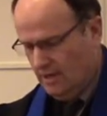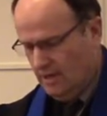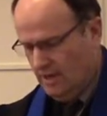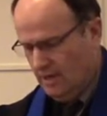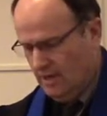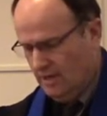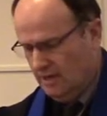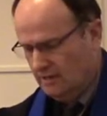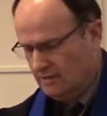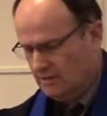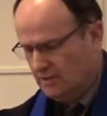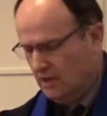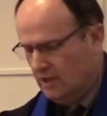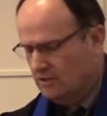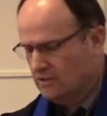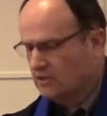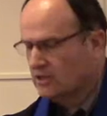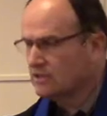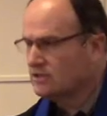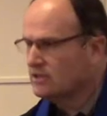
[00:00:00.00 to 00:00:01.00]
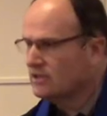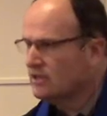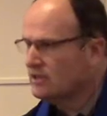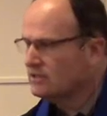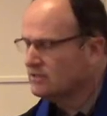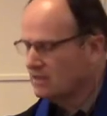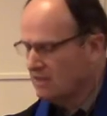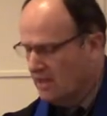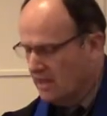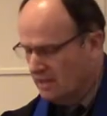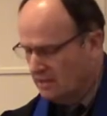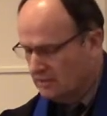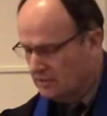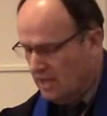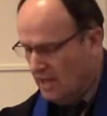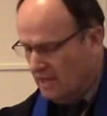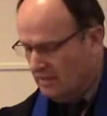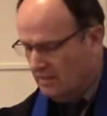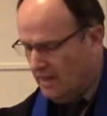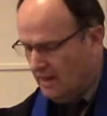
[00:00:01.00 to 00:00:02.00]
And it's not just these things
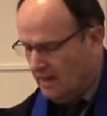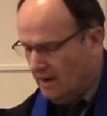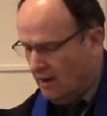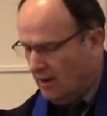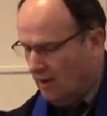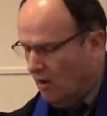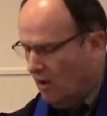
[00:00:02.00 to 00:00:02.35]
that are